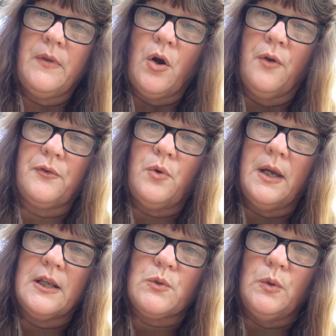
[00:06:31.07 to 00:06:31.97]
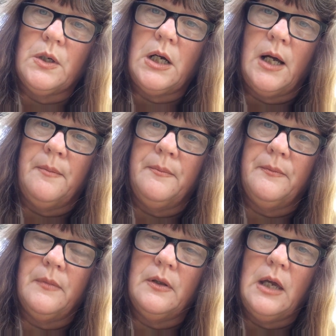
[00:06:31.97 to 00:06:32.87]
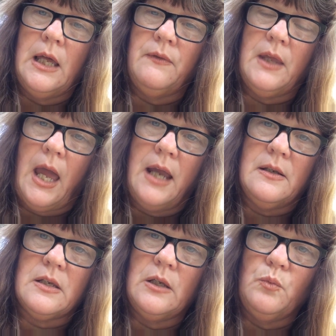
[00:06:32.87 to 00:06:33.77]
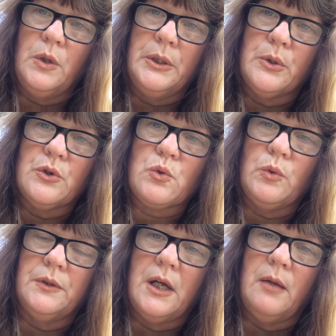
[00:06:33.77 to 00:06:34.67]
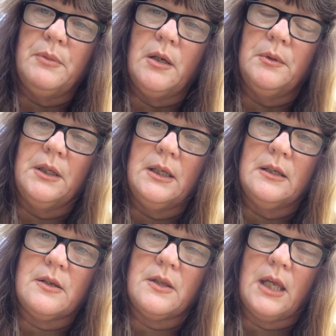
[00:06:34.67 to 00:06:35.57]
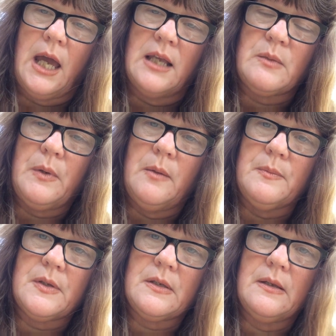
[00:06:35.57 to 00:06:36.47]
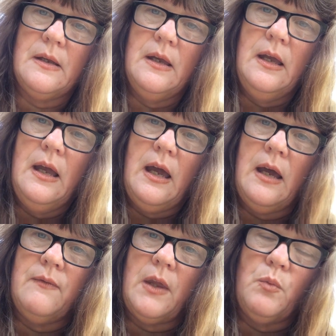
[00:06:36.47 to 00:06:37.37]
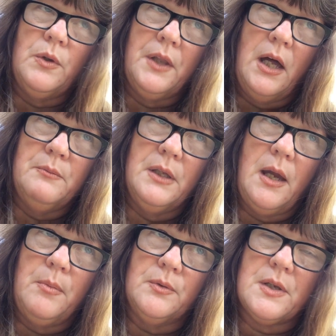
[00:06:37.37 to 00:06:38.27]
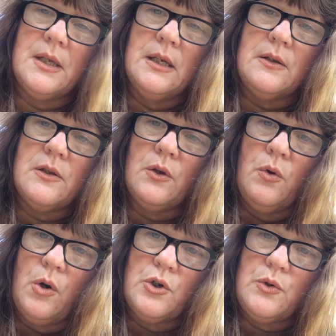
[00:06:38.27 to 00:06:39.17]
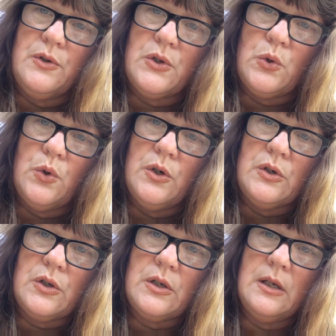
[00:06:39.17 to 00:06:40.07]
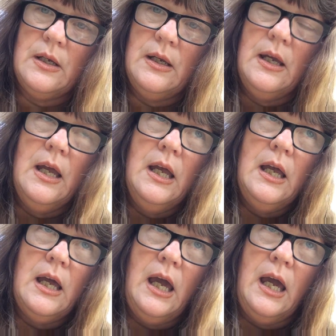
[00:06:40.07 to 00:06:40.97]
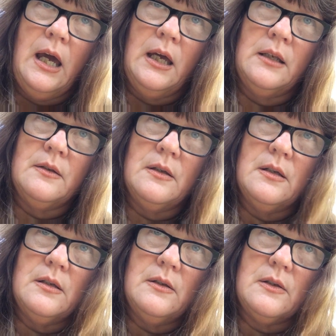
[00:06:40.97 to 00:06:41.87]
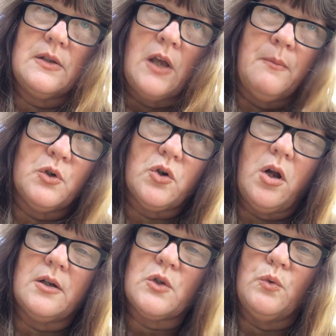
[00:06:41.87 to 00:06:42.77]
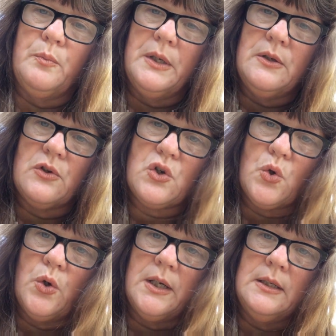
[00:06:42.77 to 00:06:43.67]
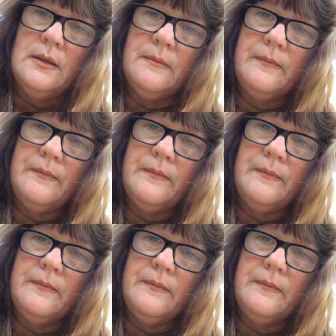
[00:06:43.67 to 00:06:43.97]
earthquakes will come and the 18 wheelers will not be able to get to the gas pumps and they will not be able to get to the grocery stores. And some trucks will be destroyed,